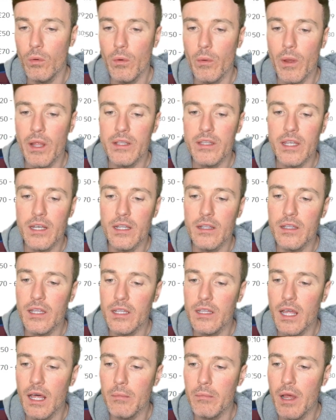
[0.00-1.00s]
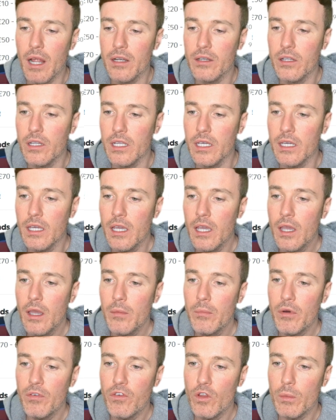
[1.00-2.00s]
we went in and did that manually,
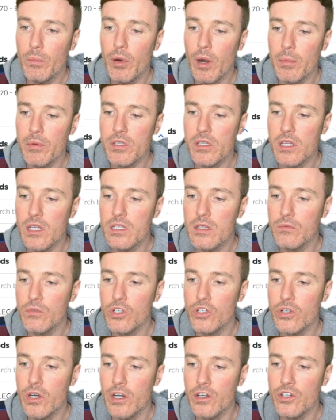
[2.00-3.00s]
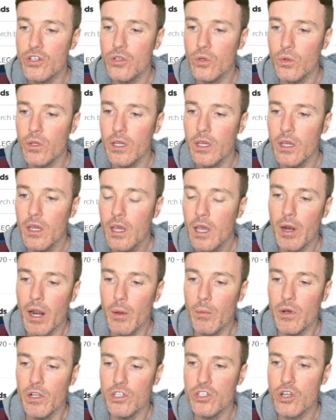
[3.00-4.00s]
but for the purpose of this, I'm just trying to show you. But I will